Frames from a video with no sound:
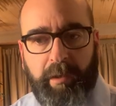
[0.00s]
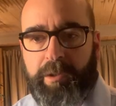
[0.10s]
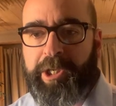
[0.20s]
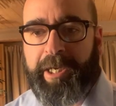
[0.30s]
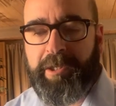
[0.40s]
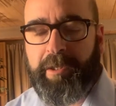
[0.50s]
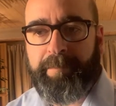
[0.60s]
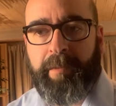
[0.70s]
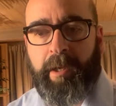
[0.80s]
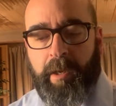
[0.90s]
Change
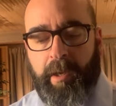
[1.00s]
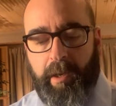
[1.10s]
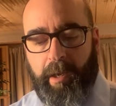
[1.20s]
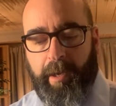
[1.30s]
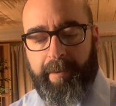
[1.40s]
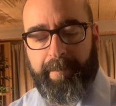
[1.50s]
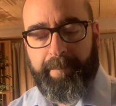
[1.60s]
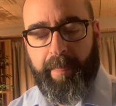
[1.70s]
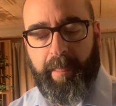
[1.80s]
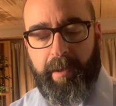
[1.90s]
them
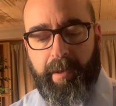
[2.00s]
um,